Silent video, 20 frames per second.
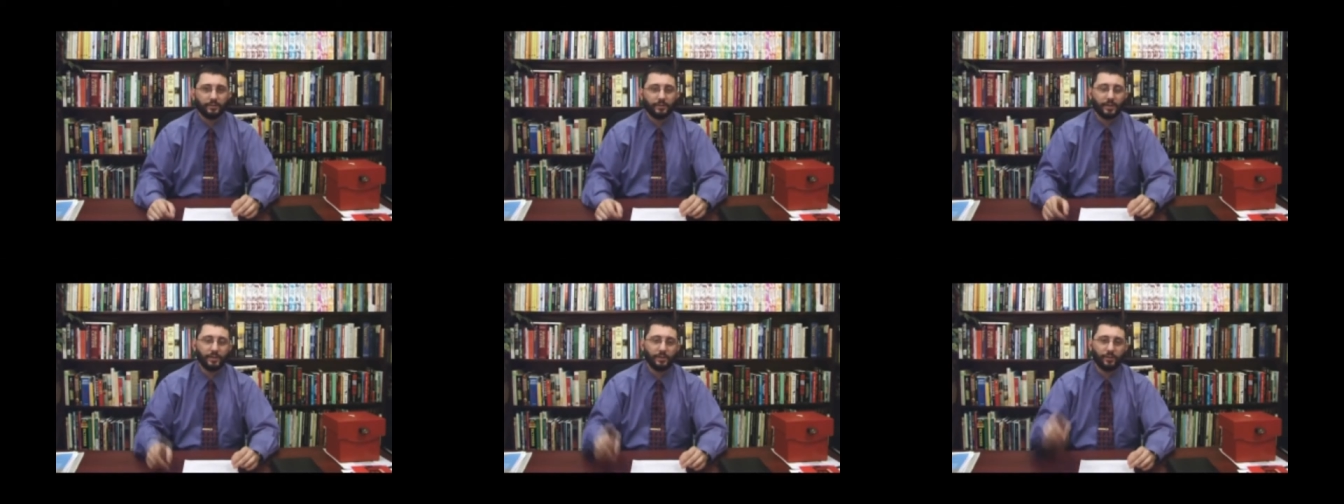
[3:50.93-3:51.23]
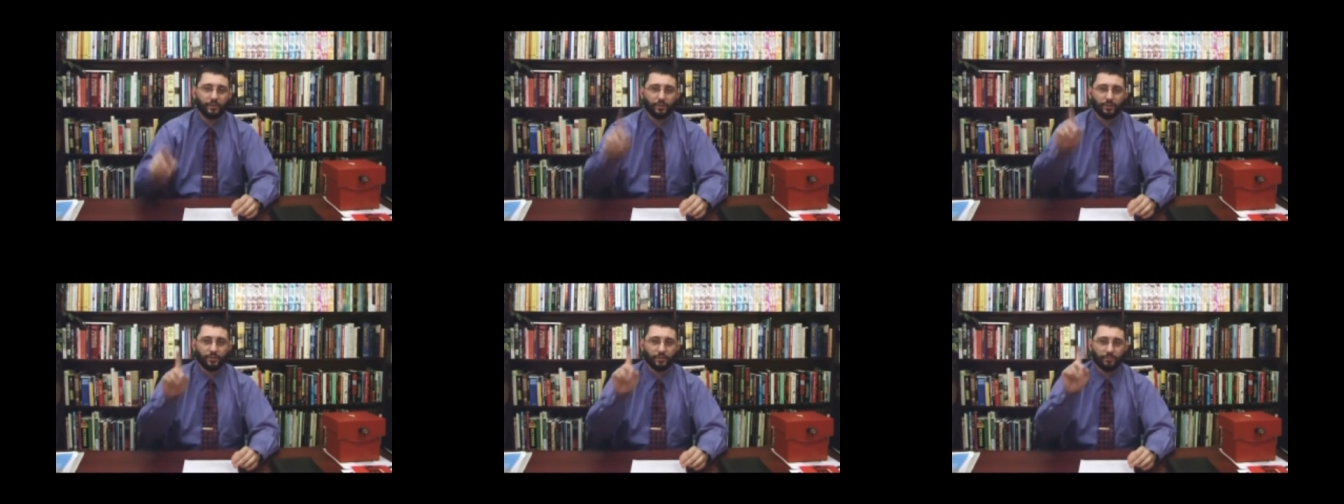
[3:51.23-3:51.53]
then
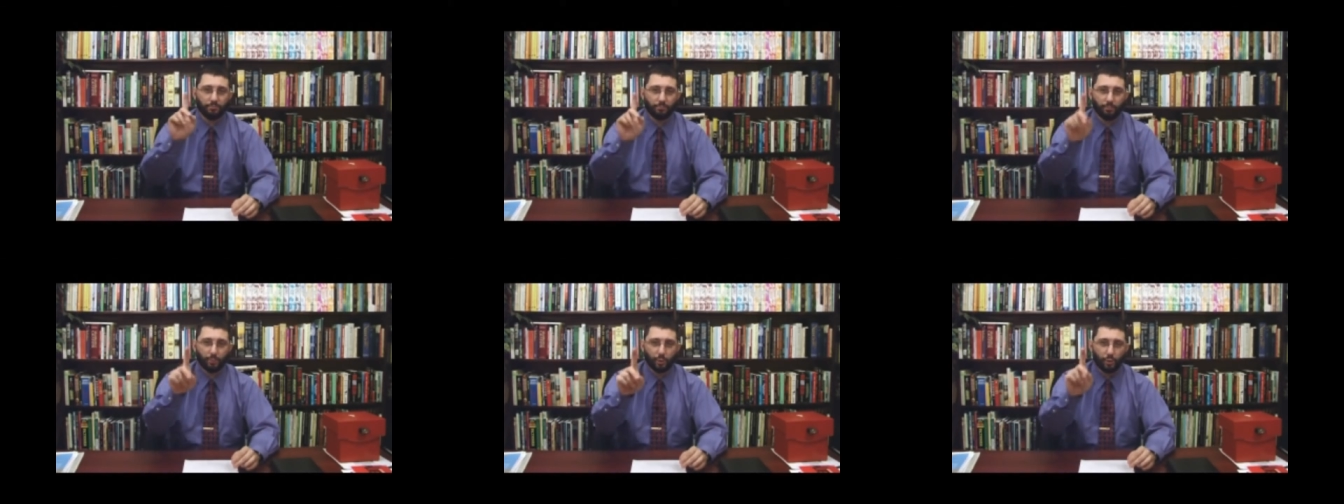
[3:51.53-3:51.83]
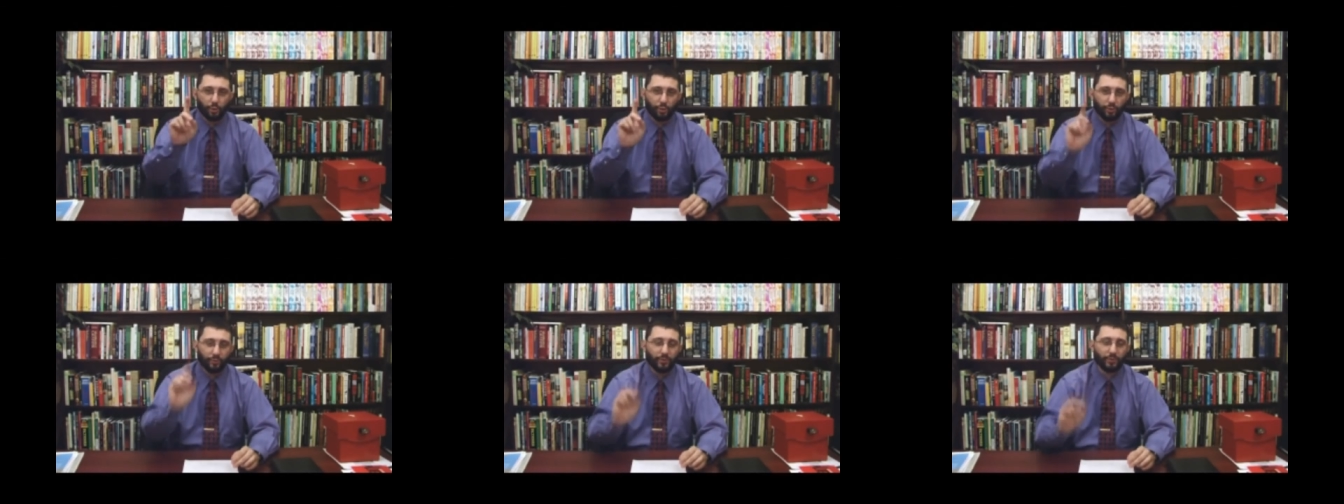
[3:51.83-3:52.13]
you should
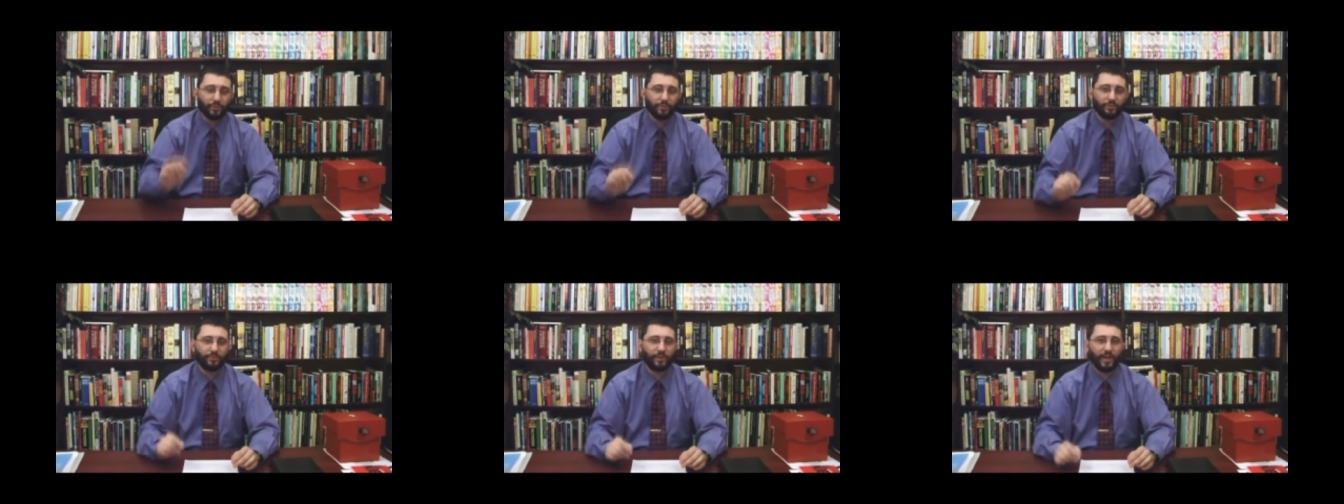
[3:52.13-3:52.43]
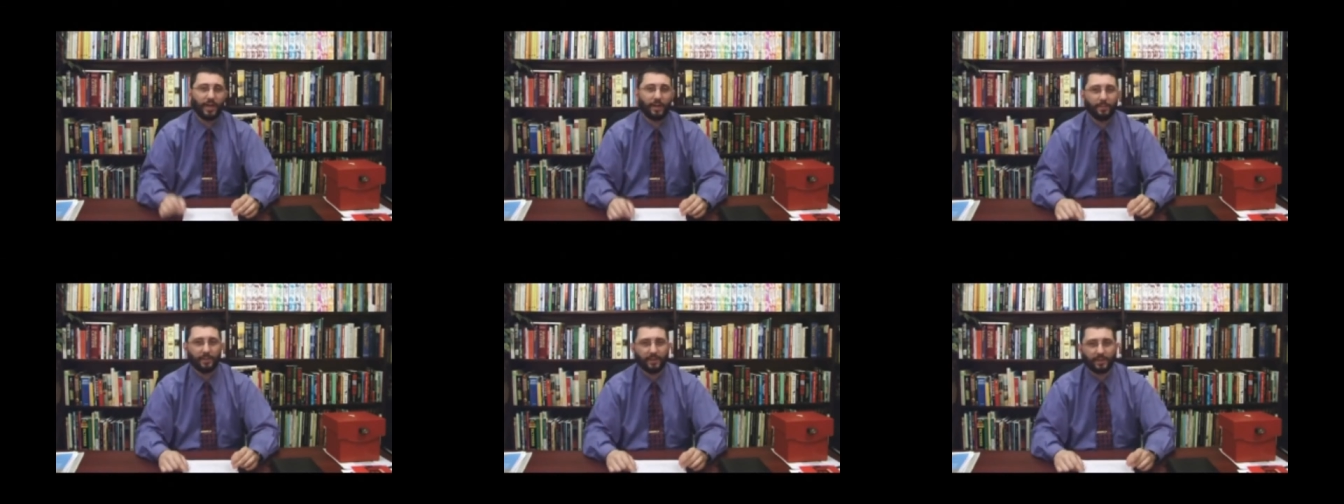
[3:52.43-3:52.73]
move your
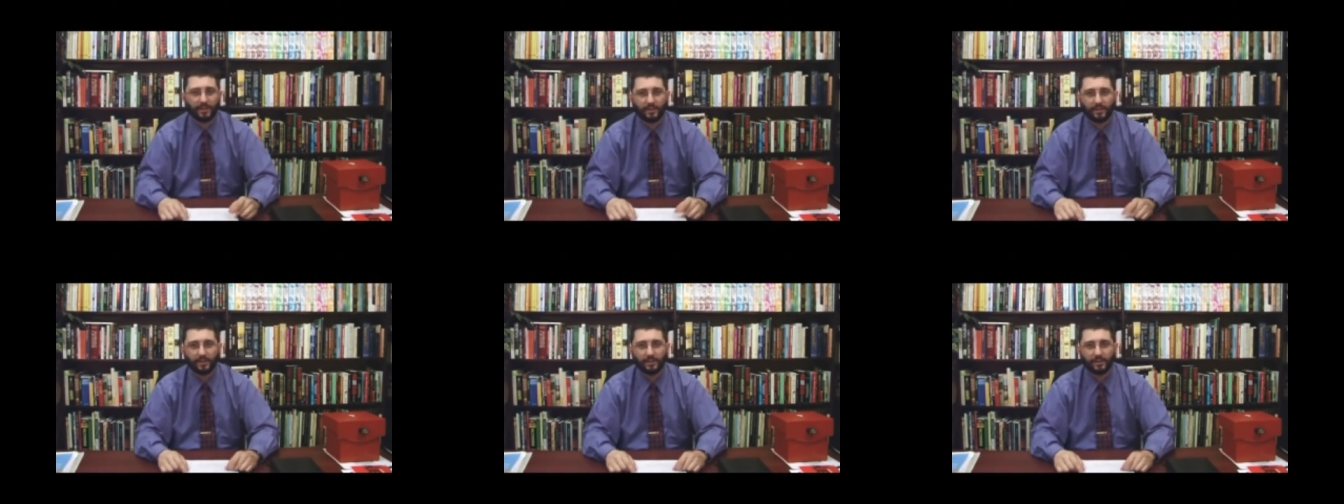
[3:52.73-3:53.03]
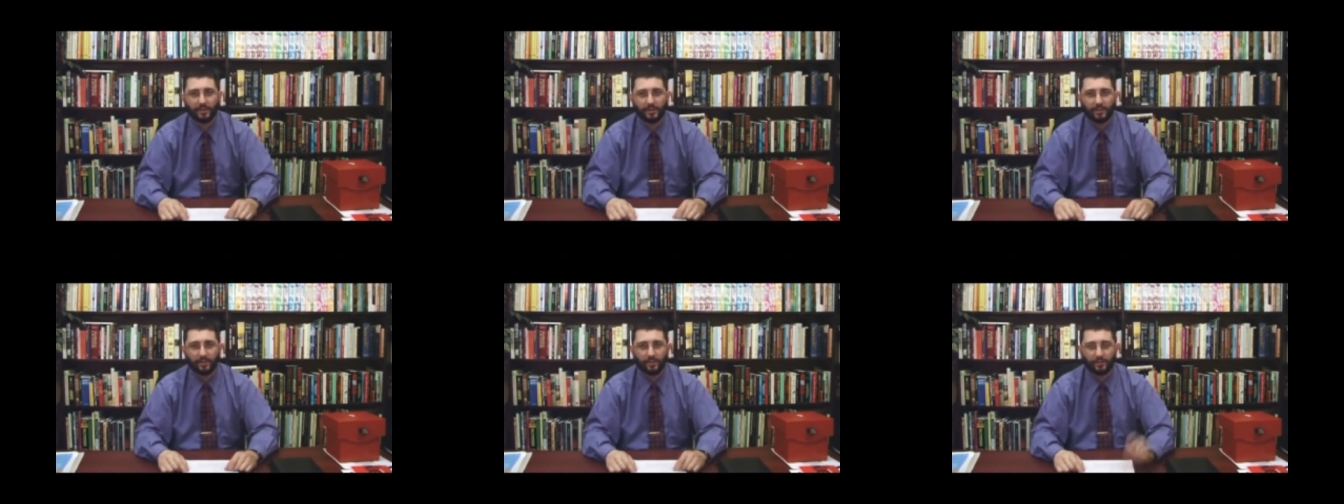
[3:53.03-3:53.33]
family
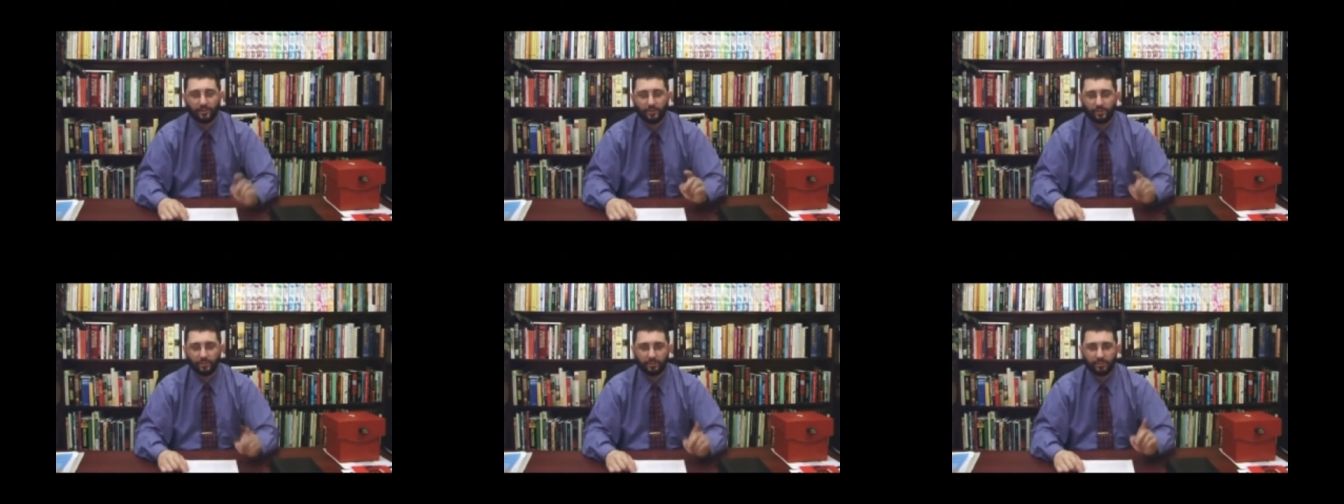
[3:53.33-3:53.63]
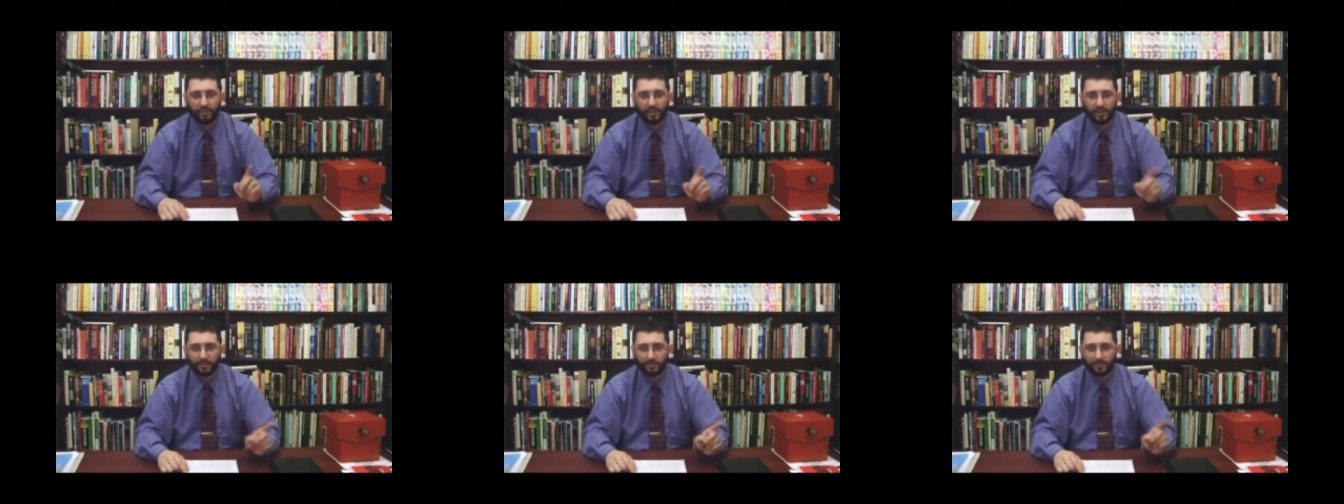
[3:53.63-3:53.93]
to a
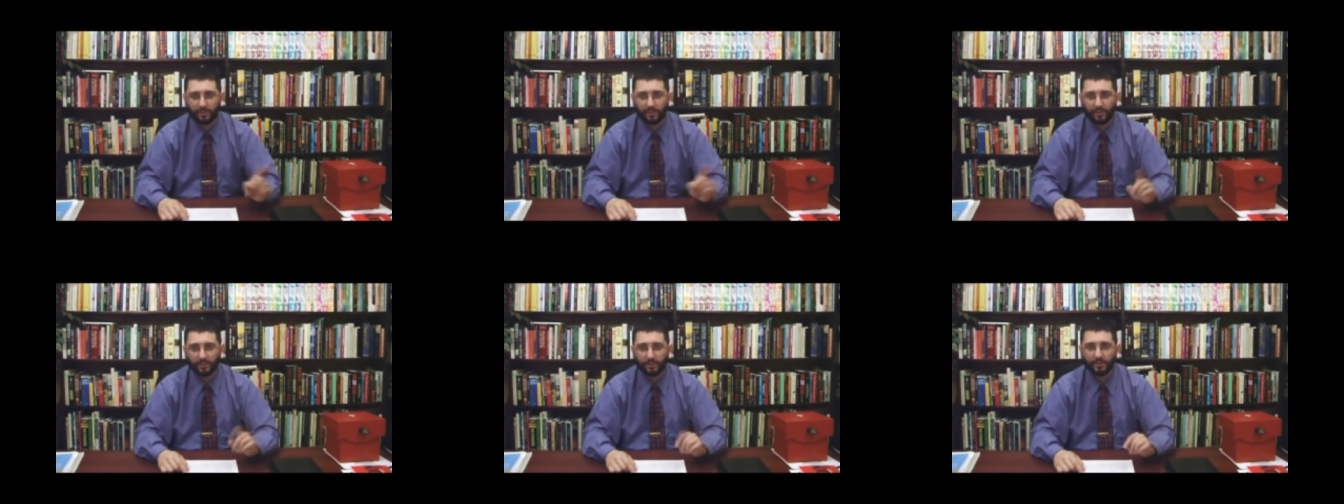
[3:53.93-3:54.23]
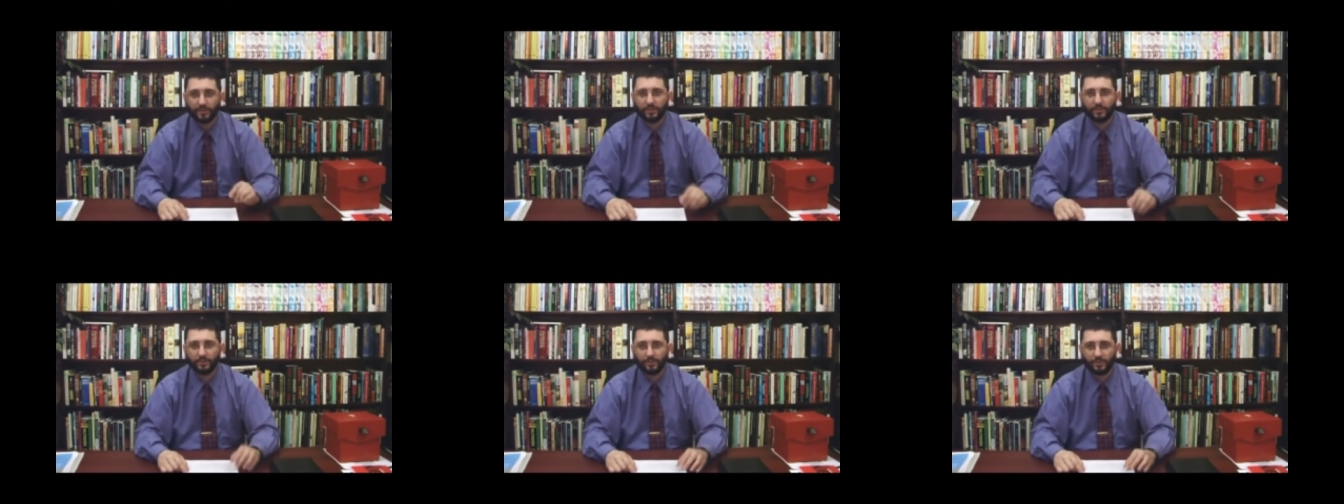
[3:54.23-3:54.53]
place where there
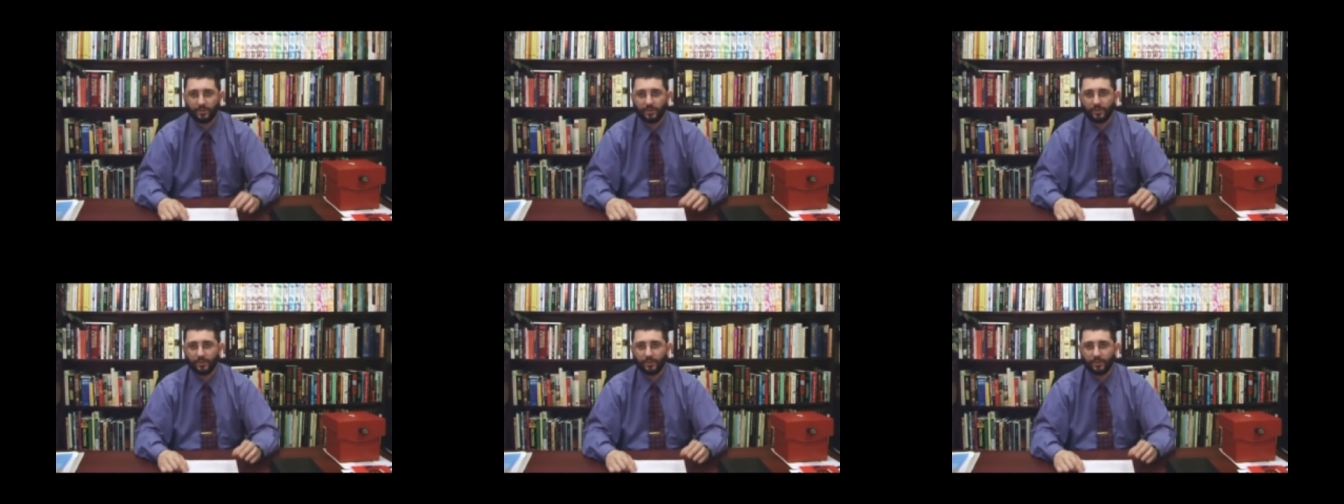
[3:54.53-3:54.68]
is a good